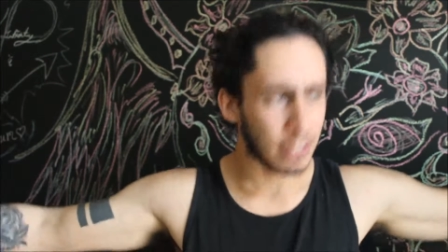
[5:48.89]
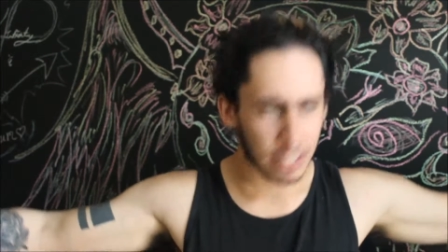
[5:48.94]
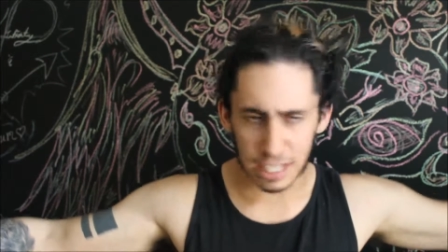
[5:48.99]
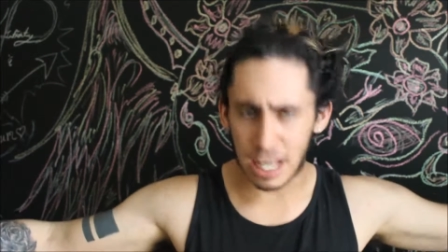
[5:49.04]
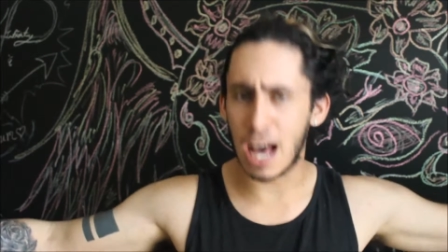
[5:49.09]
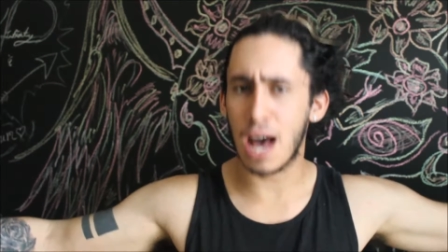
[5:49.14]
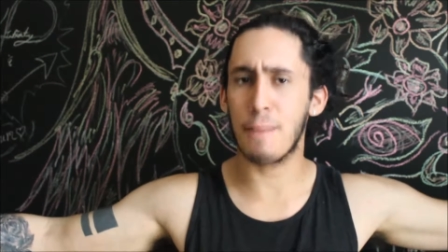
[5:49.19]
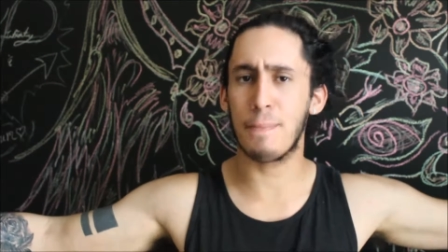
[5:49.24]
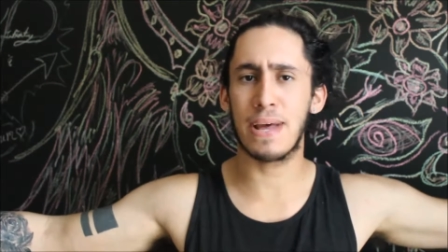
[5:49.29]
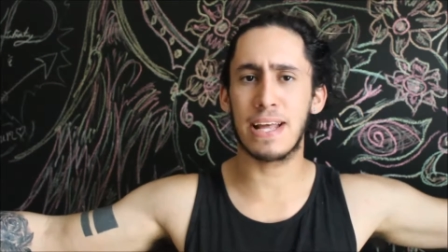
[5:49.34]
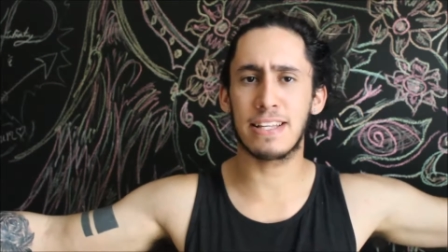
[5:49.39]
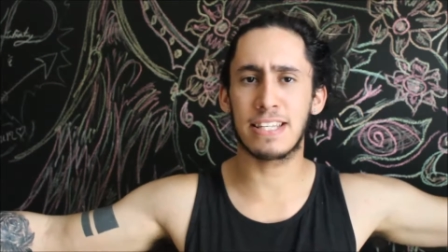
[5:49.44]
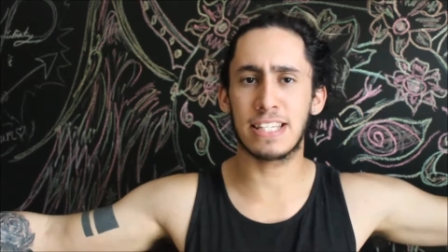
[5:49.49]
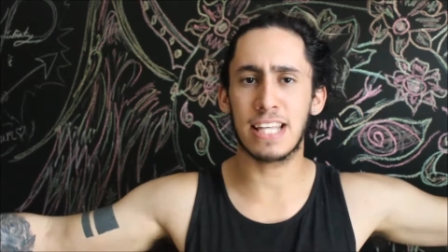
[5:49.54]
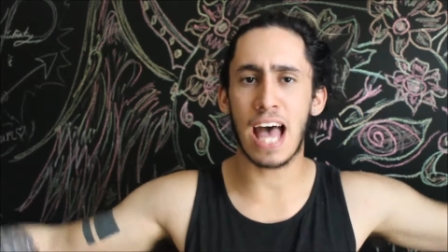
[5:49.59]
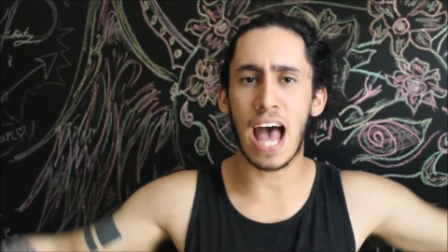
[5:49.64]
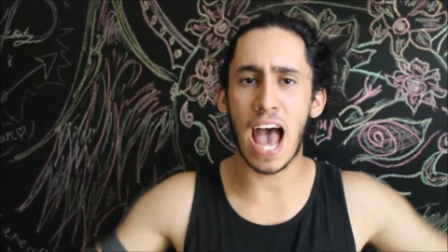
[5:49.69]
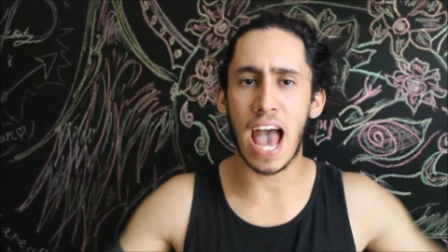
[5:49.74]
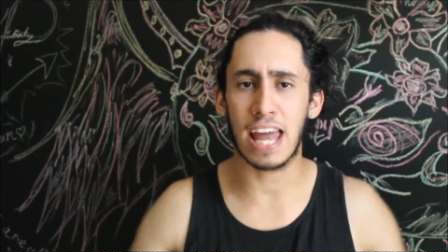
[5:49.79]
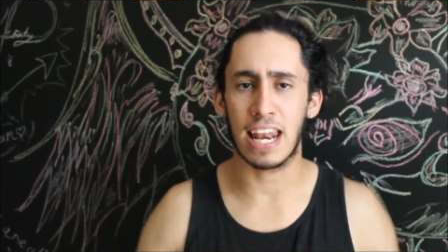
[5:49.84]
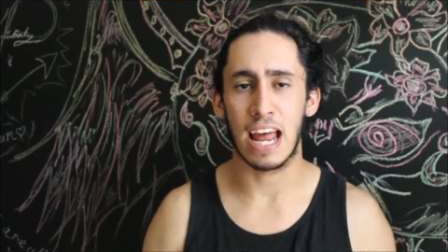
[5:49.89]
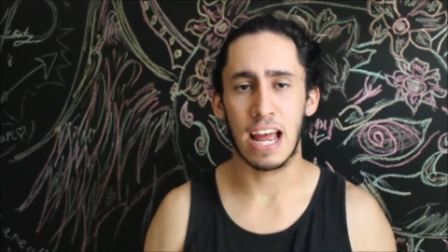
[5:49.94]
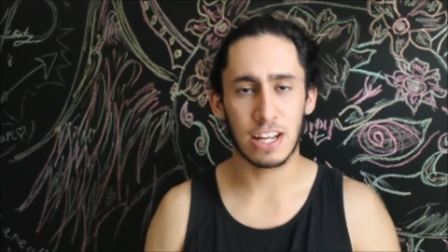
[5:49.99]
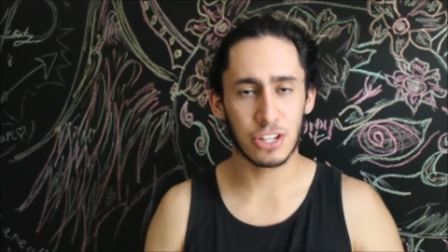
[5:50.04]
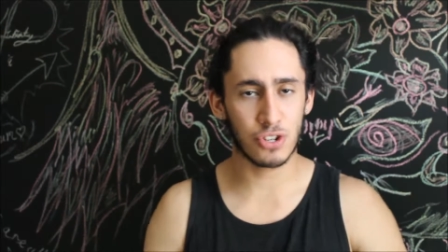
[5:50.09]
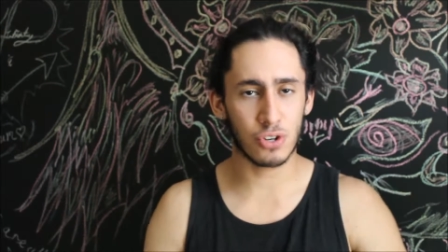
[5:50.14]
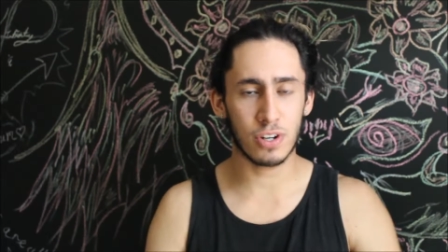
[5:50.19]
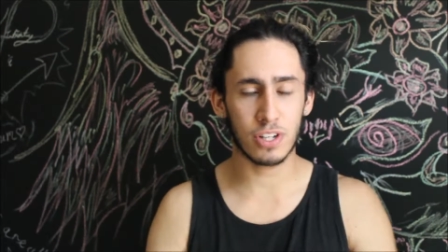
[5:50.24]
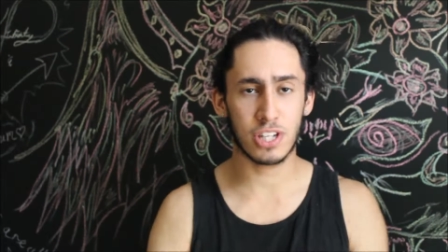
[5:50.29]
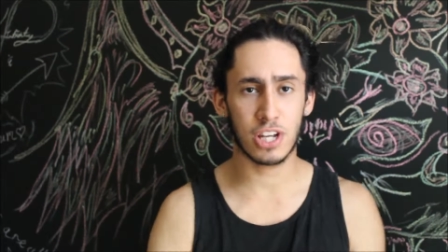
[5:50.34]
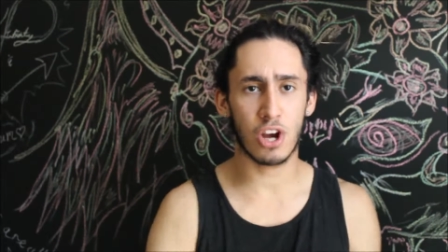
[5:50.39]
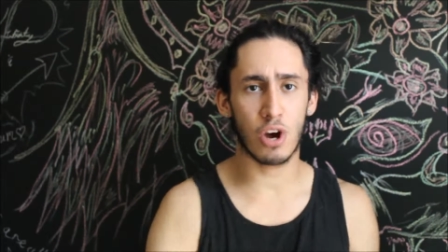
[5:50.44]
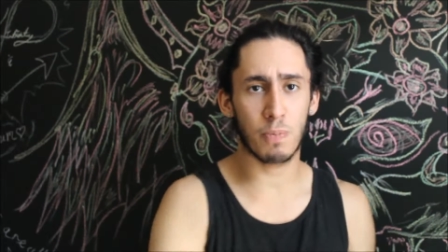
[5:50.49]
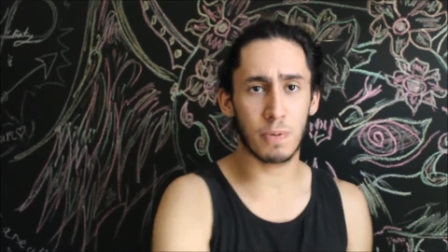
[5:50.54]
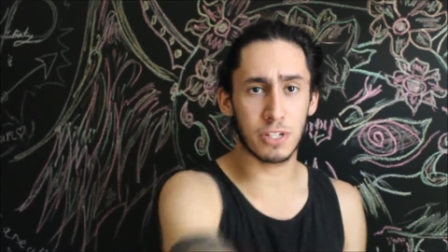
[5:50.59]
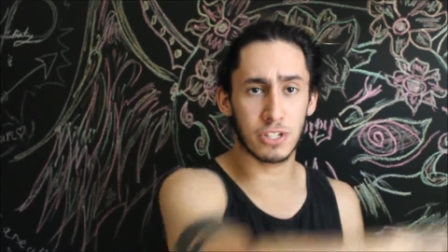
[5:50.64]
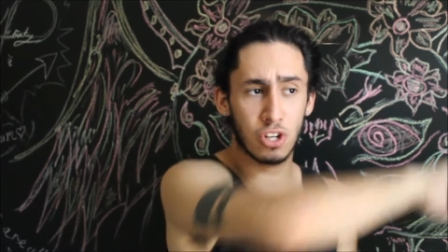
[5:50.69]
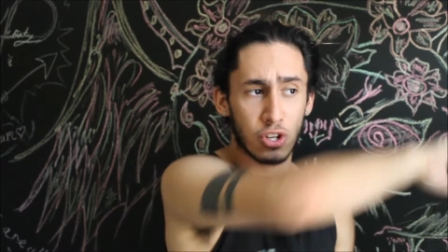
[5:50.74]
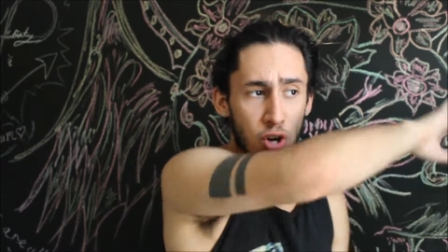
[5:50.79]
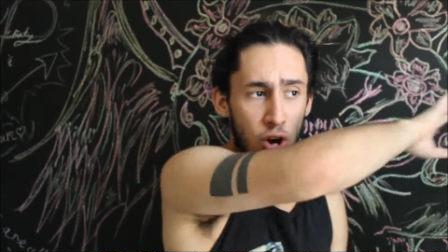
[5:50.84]
come inside. Soon as he
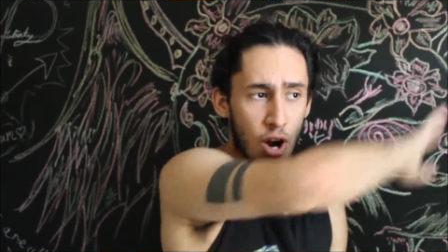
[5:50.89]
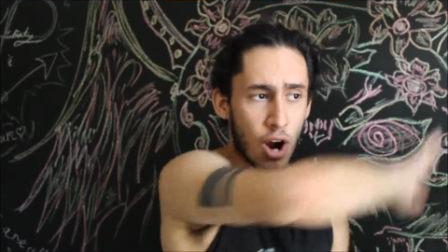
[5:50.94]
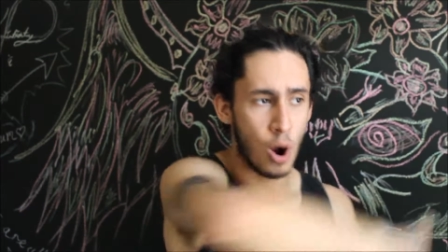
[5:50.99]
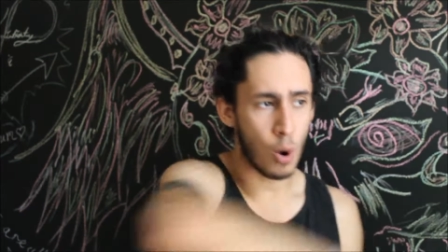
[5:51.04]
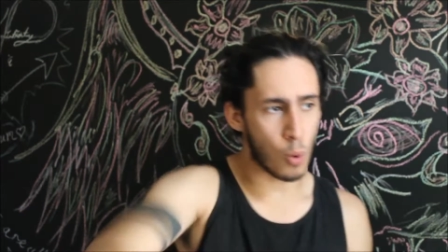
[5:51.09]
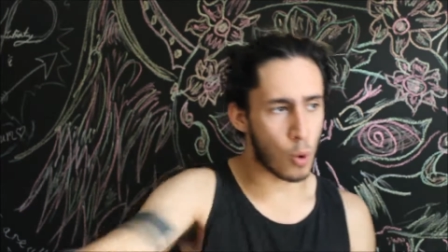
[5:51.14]
opens the door,